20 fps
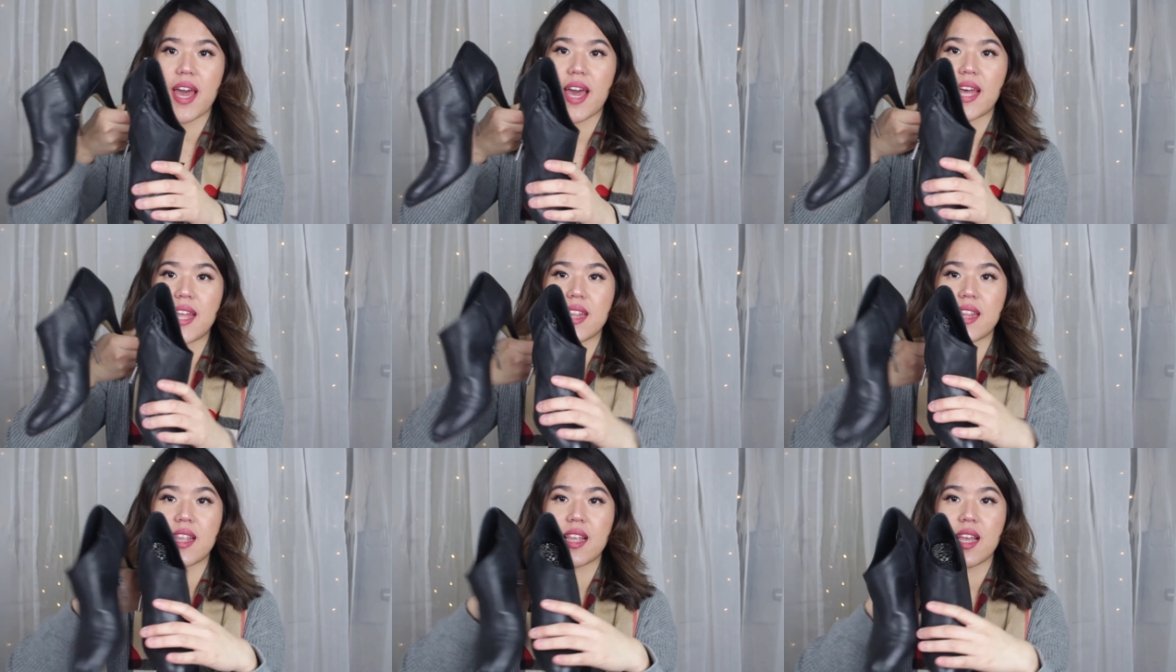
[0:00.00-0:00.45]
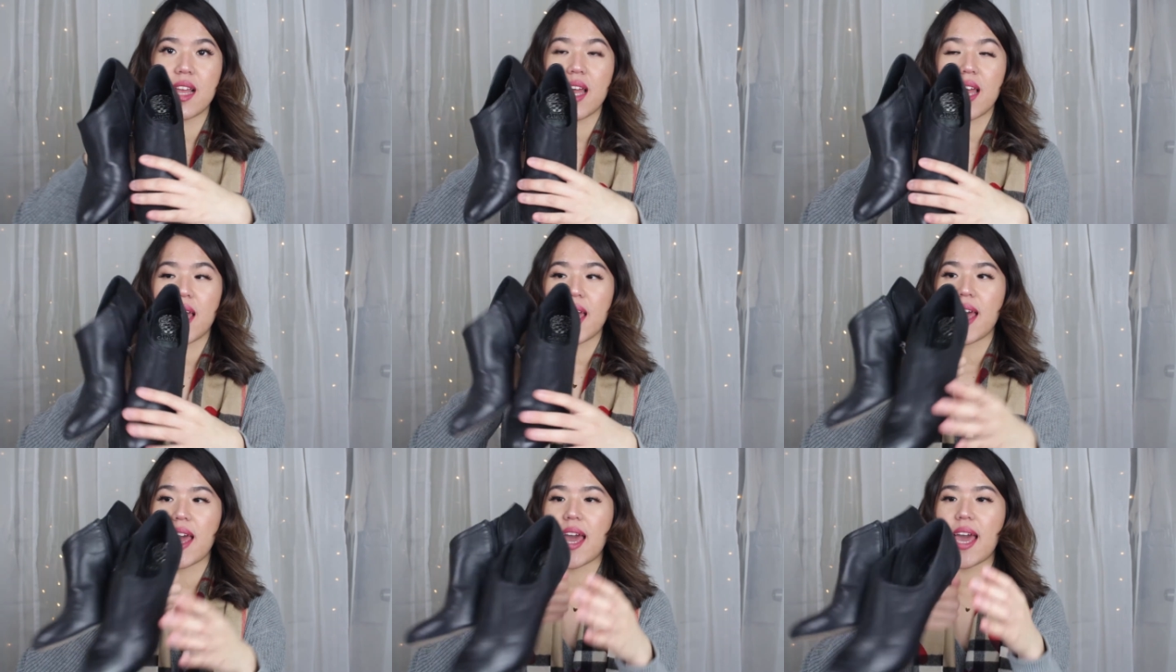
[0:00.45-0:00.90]
and
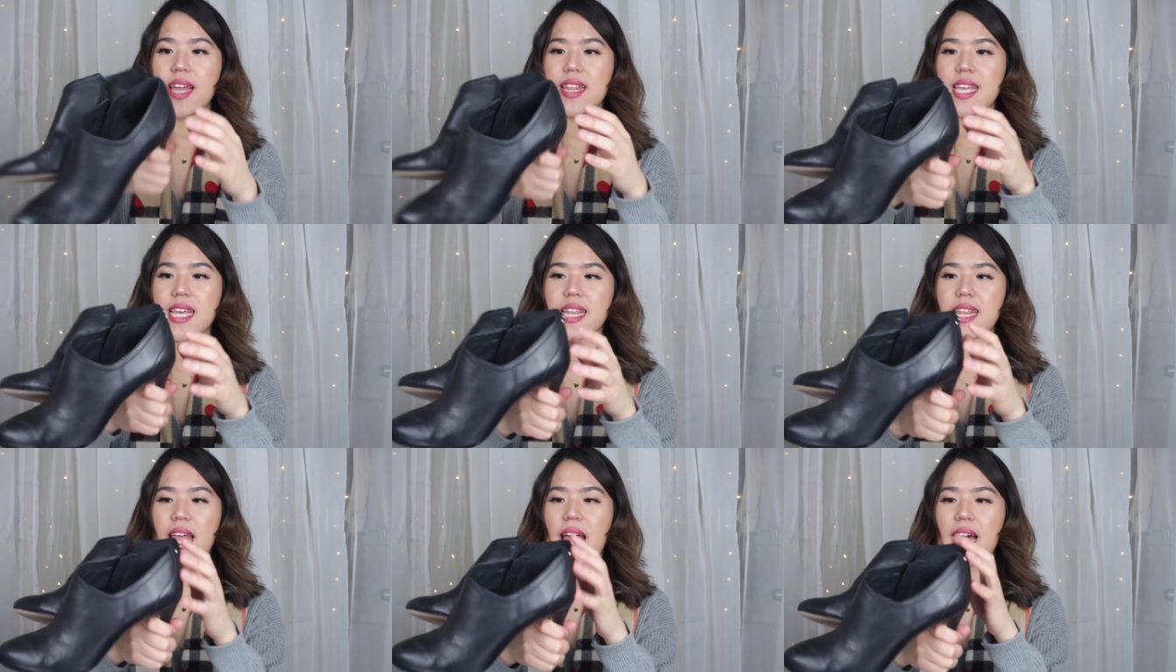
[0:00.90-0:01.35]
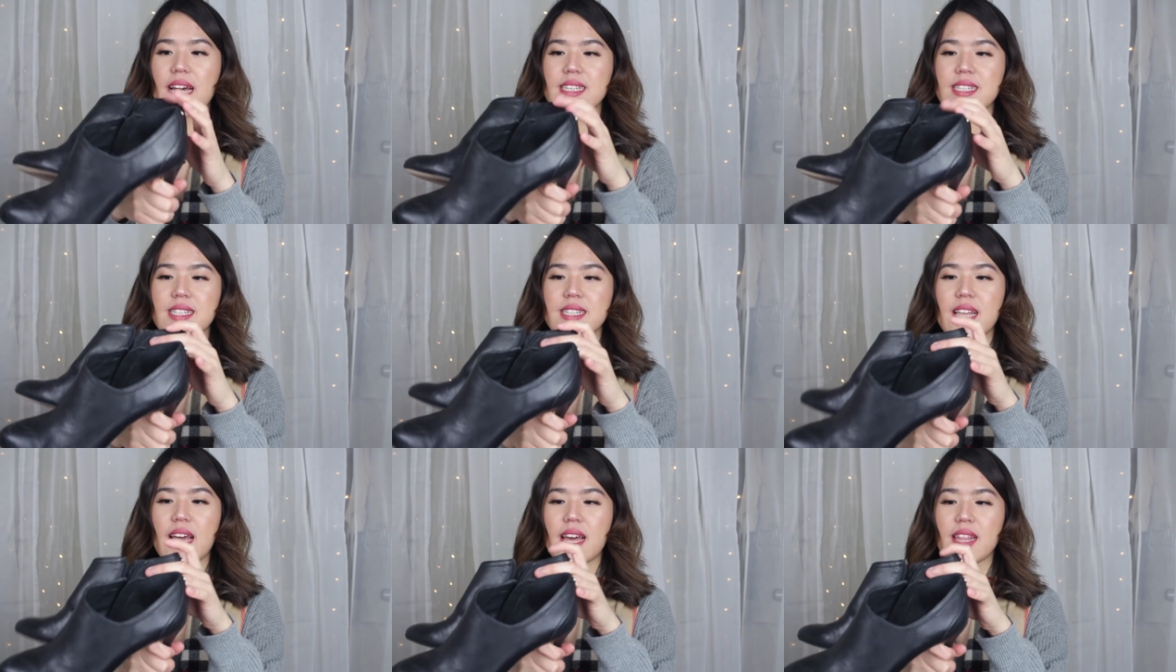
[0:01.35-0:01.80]
and it
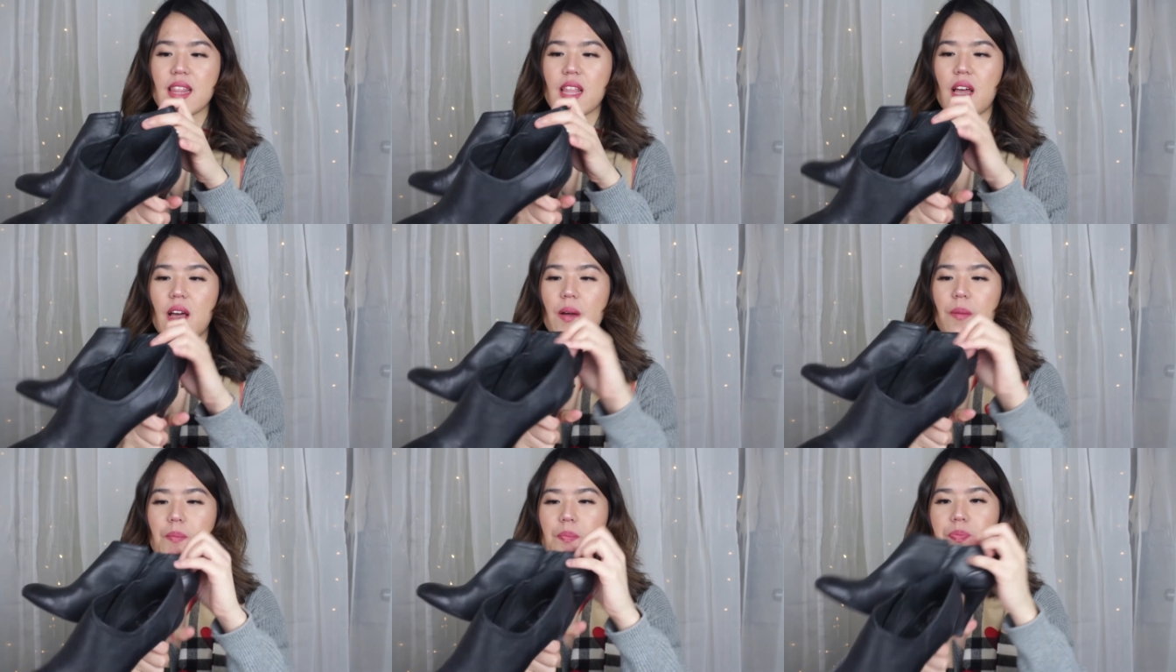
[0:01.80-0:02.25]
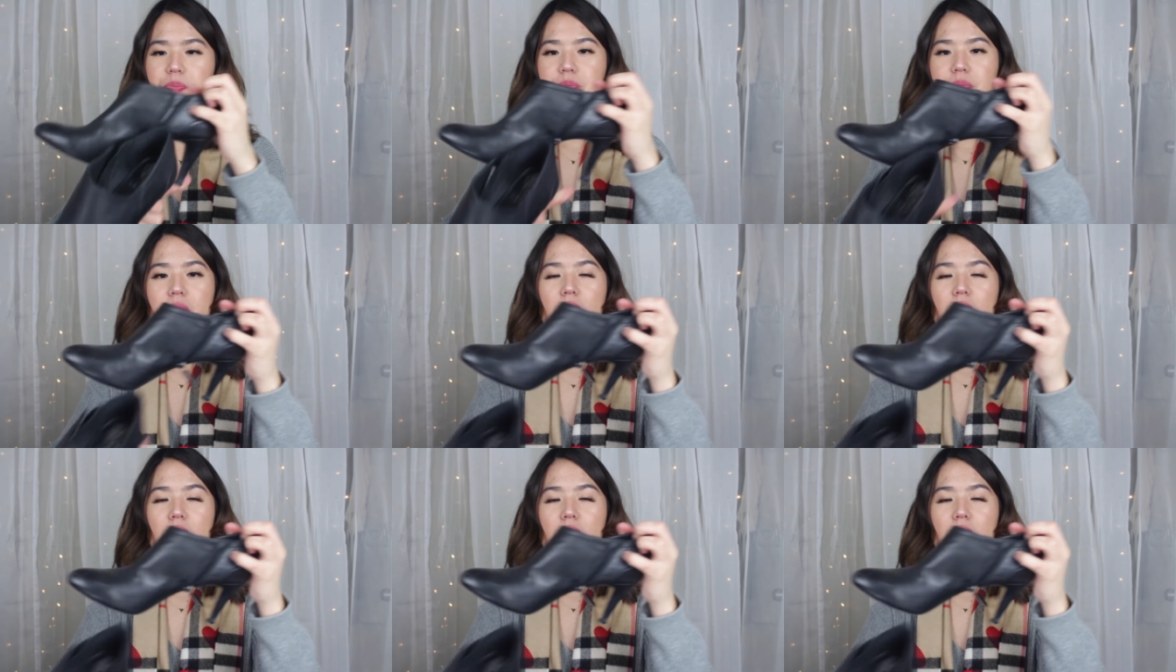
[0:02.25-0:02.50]
has that um,